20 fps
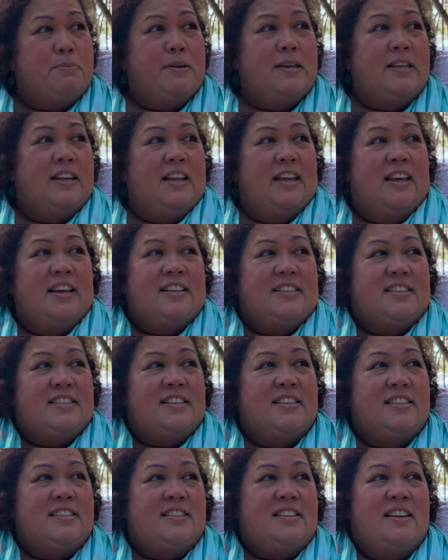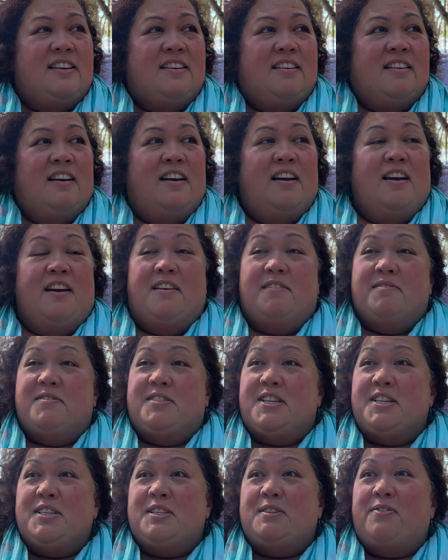been existing
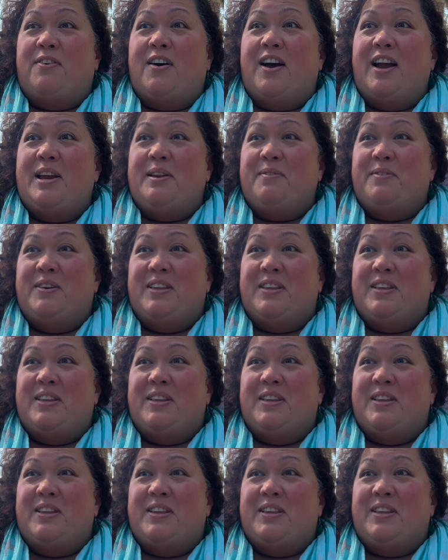just fine